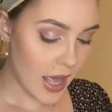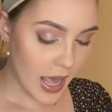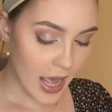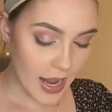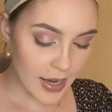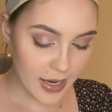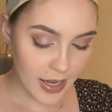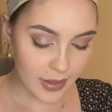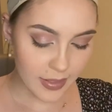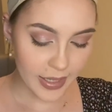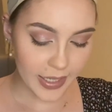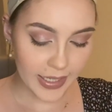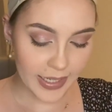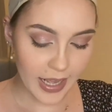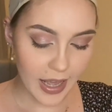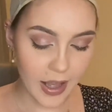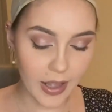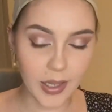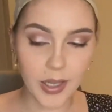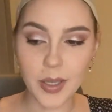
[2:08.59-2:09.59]
and then they
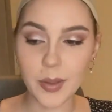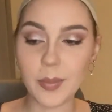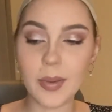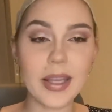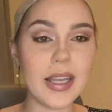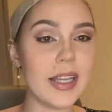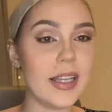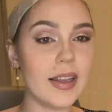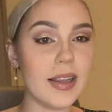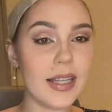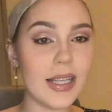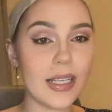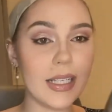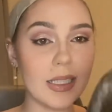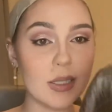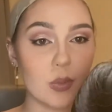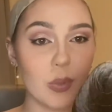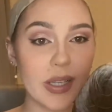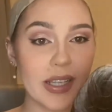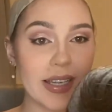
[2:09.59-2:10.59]
came in
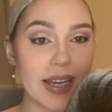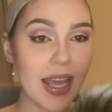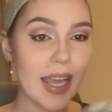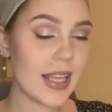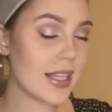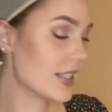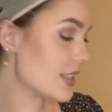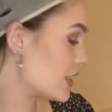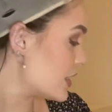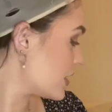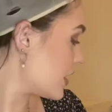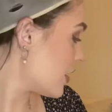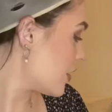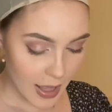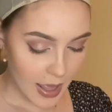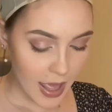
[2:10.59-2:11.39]
these wig nets.